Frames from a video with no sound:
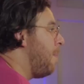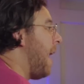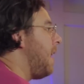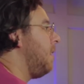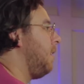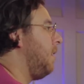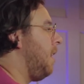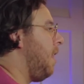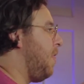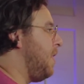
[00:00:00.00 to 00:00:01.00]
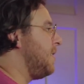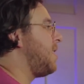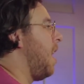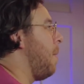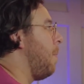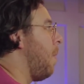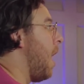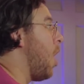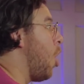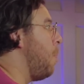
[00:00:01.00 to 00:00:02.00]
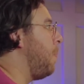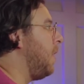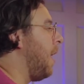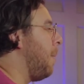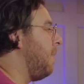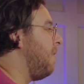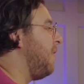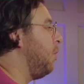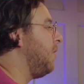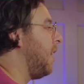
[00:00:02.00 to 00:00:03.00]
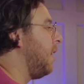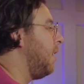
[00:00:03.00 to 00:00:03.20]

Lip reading: But this time I opened up the filter.